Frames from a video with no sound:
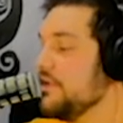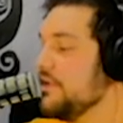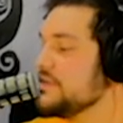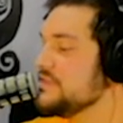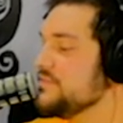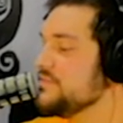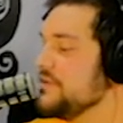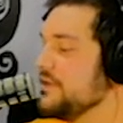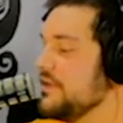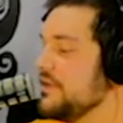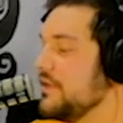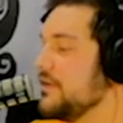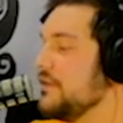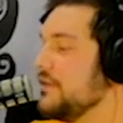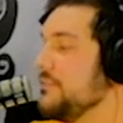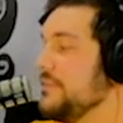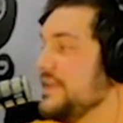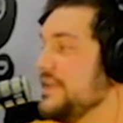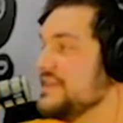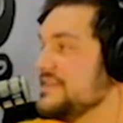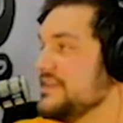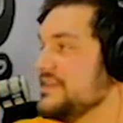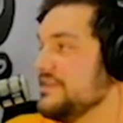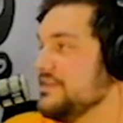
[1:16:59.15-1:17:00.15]
guardsmen are
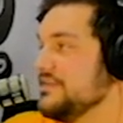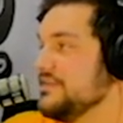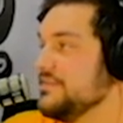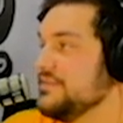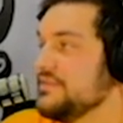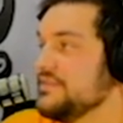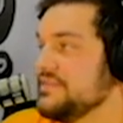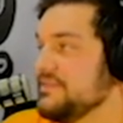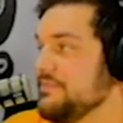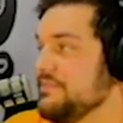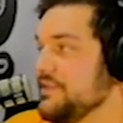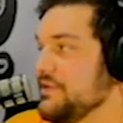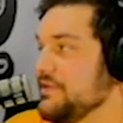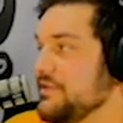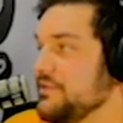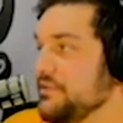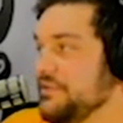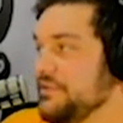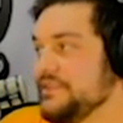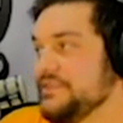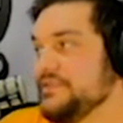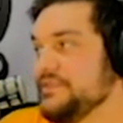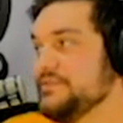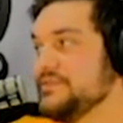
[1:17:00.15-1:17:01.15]
amazing, dude. They're some of the
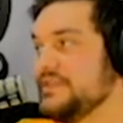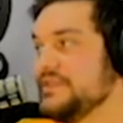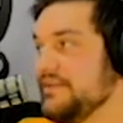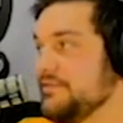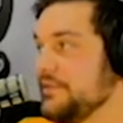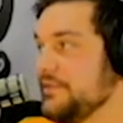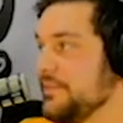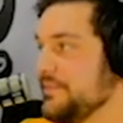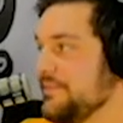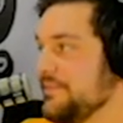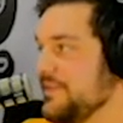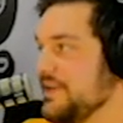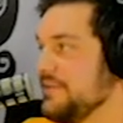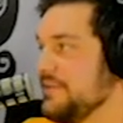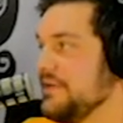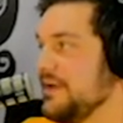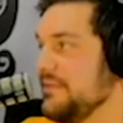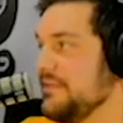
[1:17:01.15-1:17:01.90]
coolest dudes ever. Come